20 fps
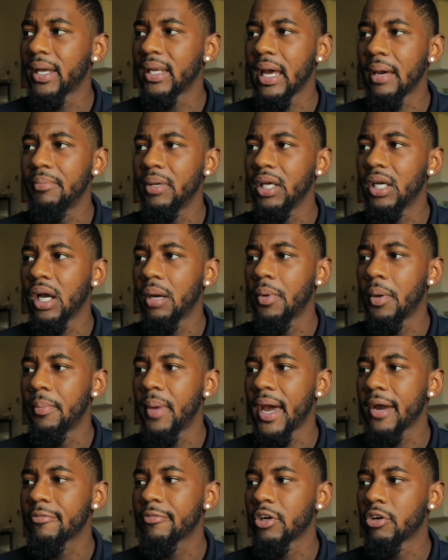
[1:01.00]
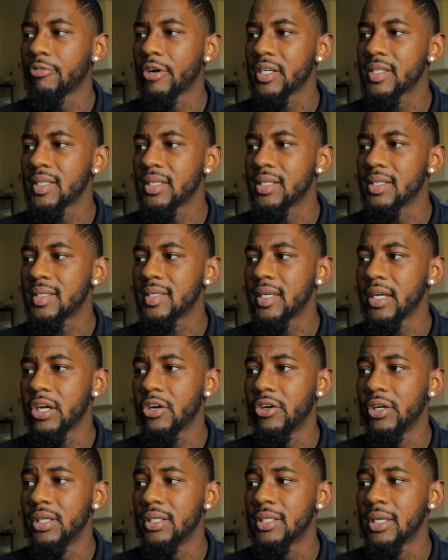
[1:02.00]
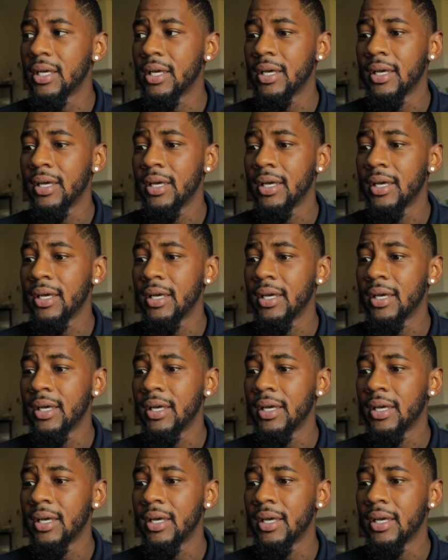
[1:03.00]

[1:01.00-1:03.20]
not be coming back for the rest of the series.